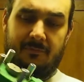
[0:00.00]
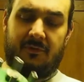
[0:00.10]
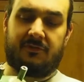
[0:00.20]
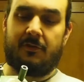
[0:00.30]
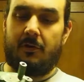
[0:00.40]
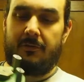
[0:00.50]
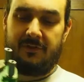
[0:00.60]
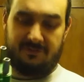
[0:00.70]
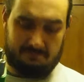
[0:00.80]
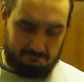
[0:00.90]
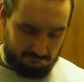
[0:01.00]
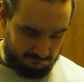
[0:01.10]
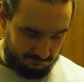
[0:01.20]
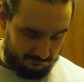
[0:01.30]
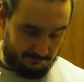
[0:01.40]
So this,
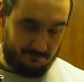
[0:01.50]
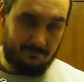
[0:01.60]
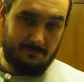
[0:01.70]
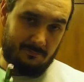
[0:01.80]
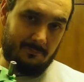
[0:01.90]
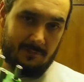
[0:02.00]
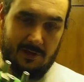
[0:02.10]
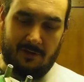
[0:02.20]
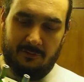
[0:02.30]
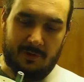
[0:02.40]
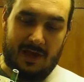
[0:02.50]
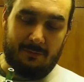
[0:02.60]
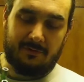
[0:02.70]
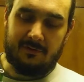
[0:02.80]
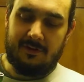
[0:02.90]
yeah, that's what
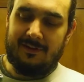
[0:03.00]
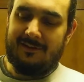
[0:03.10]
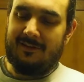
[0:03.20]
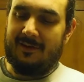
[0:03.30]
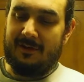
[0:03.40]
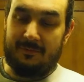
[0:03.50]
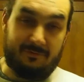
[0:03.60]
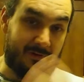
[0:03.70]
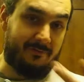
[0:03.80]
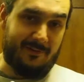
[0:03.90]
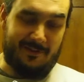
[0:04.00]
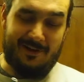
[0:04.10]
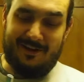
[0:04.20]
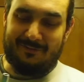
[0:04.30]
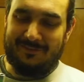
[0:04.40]
happened. Um, the front fell
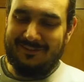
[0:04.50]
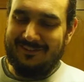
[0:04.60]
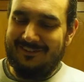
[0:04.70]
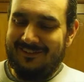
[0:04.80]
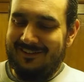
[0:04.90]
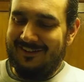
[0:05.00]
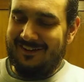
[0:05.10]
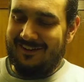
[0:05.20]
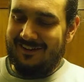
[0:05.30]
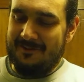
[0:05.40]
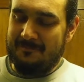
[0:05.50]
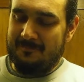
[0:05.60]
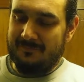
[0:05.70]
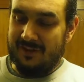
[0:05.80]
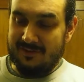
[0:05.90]
off. Uh, um,
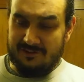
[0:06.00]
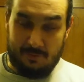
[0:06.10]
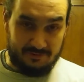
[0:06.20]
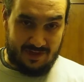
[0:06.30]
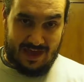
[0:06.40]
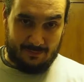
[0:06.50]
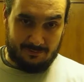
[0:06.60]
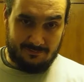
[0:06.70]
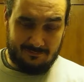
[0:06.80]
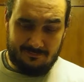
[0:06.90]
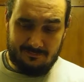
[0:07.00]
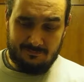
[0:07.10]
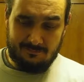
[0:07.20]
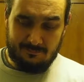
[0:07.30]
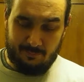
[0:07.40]
it's not supposed to happen,
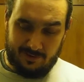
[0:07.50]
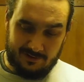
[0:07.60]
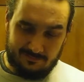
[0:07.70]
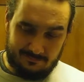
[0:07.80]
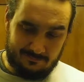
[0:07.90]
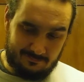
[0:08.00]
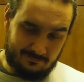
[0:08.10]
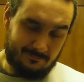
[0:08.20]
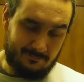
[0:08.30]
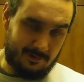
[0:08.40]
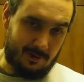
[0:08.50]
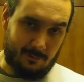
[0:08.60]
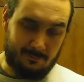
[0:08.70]
but you know.